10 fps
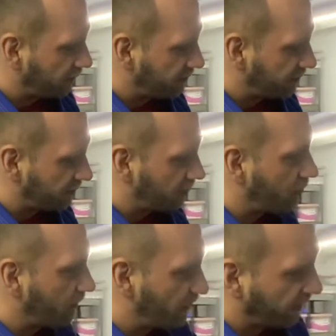a
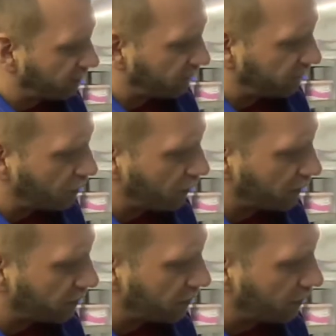complex of joints.
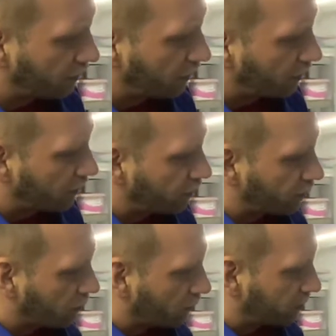
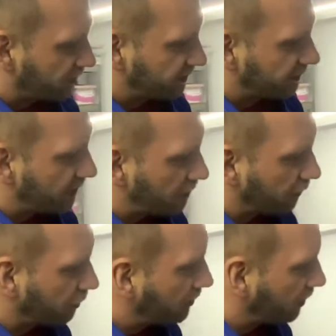So this is
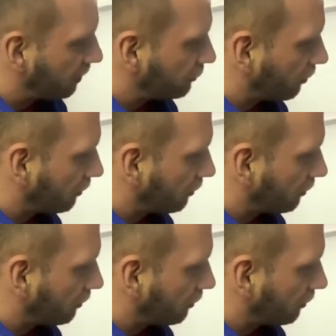glenohumeral joint,